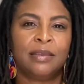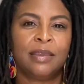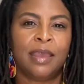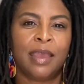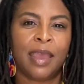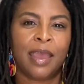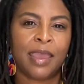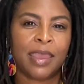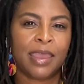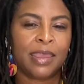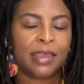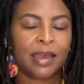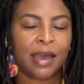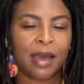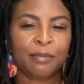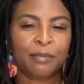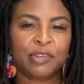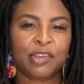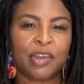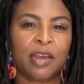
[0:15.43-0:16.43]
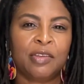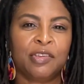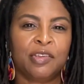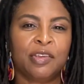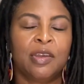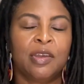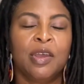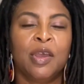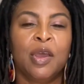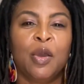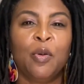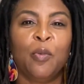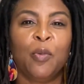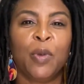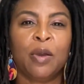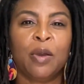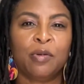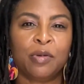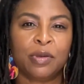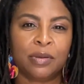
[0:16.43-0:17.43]
Hey, I'm Tanya.
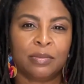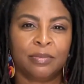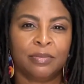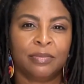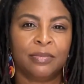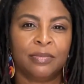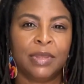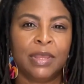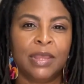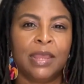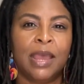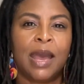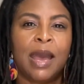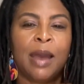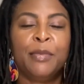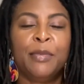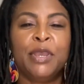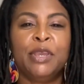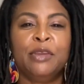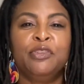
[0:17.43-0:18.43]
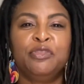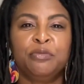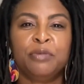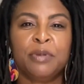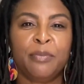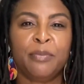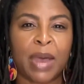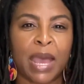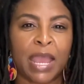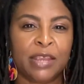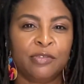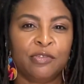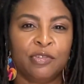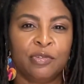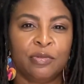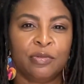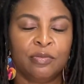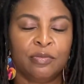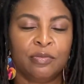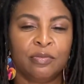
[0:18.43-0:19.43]
Welcome. I'm here to remind
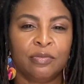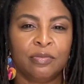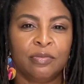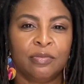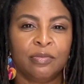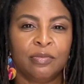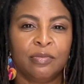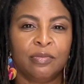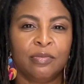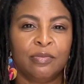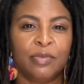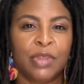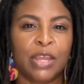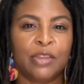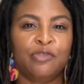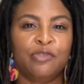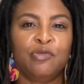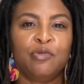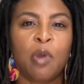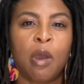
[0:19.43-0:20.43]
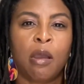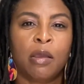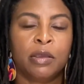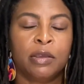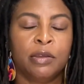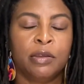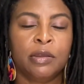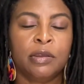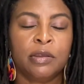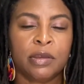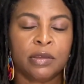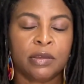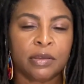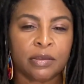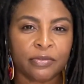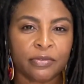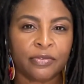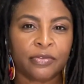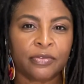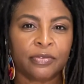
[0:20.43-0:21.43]
you that you are good
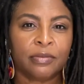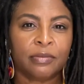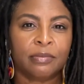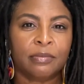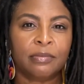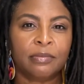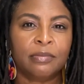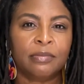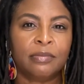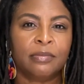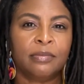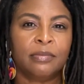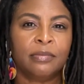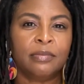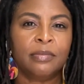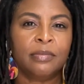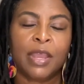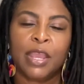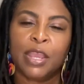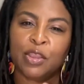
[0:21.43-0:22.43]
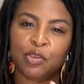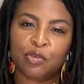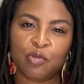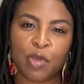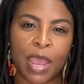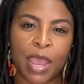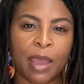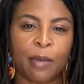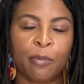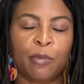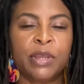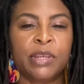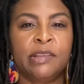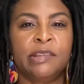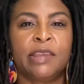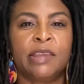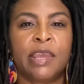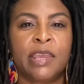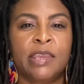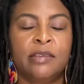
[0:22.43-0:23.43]
enough and you have what it
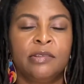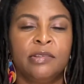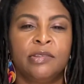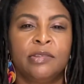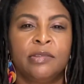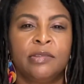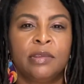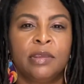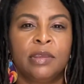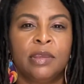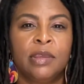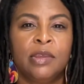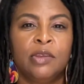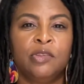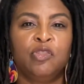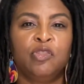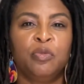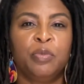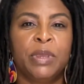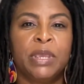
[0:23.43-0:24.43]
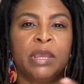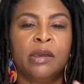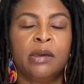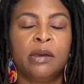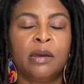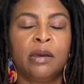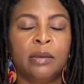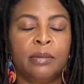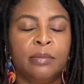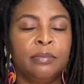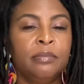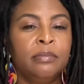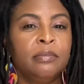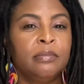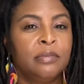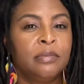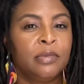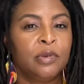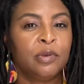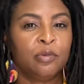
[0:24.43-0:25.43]
takes to become
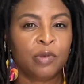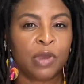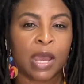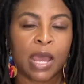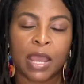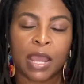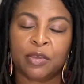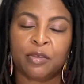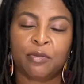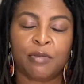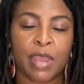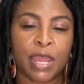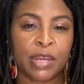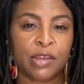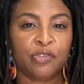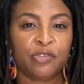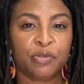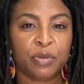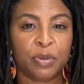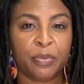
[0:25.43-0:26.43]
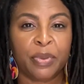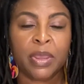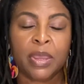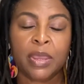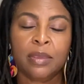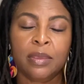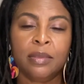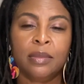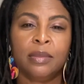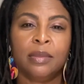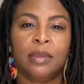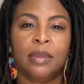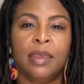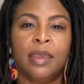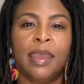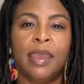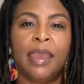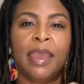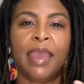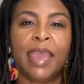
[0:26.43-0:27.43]
who God created you to be
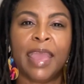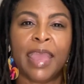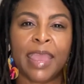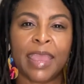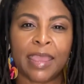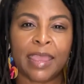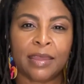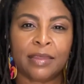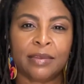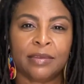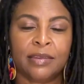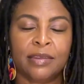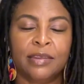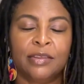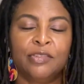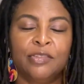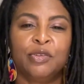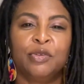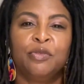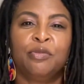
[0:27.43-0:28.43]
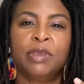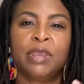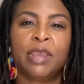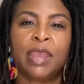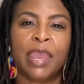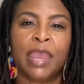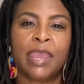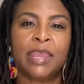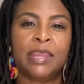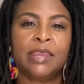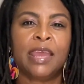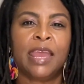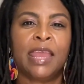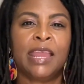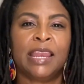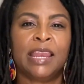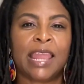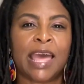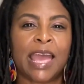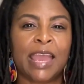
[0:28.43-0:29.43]
and to create
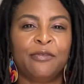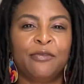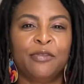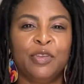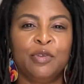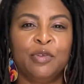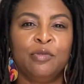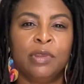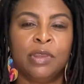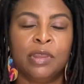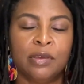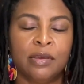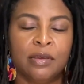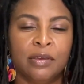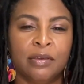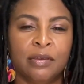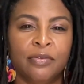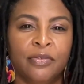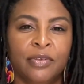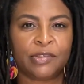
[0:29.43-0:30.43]
a life you love.